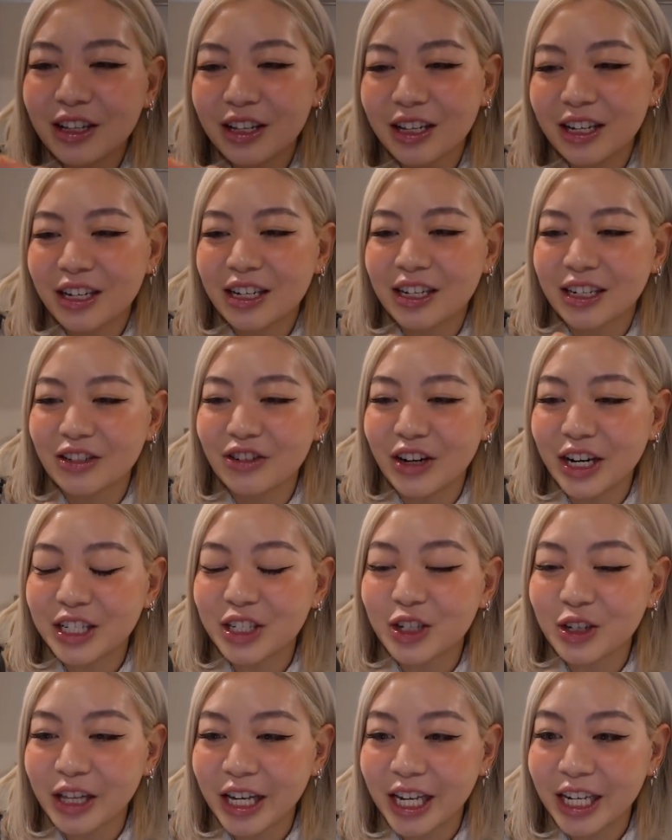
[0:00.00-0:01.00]
the
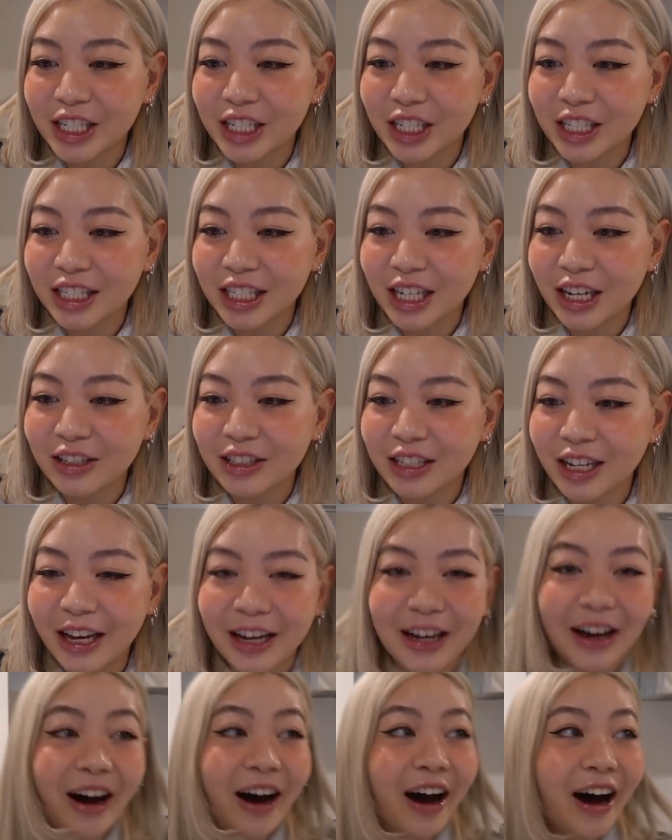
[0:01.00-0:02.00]
congratulations, I was like,